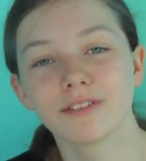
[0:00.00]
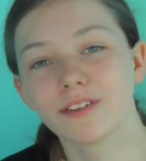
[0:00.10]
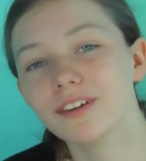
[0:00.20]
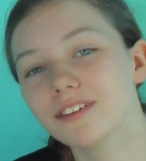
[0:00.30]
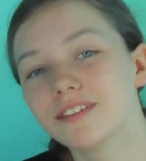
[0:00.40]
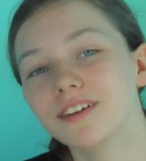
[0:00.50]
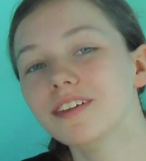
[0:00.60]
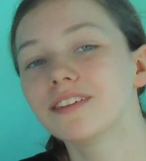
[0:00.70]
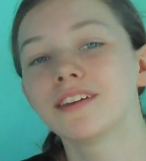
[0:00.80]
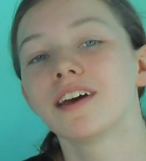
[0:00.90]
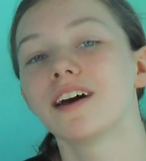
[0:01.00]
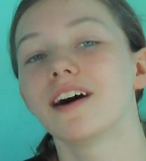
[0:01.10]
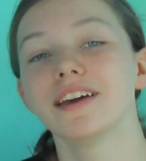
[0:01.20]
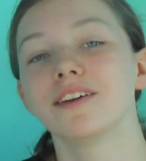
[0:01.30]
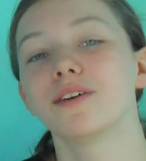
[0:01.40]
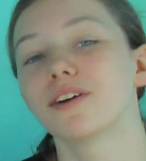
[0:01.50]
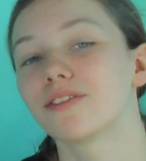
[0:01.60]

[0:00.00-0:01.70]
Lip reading: For instance, I got a